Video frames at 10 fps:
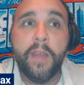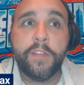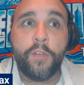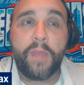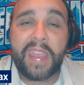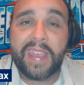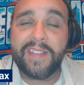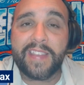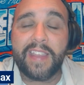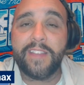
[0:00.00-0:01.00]
to
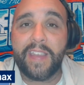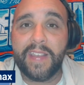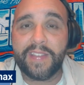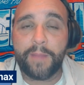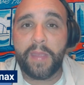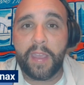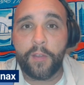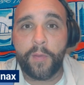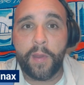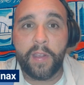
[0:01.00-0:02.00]
ease into his NBA career